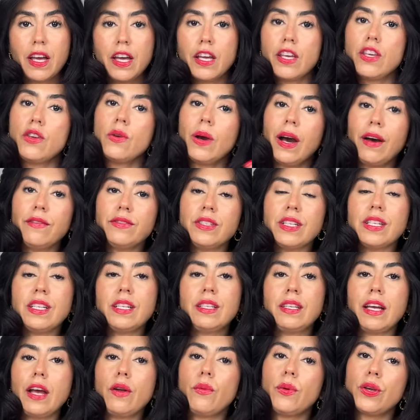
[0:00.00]
You have to
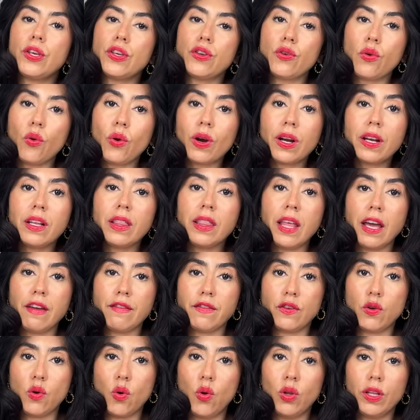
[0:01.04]
decide what your
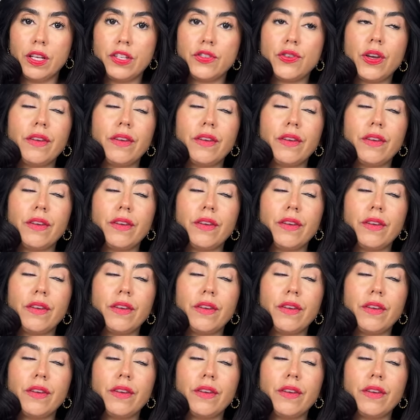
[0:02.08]
life goal is.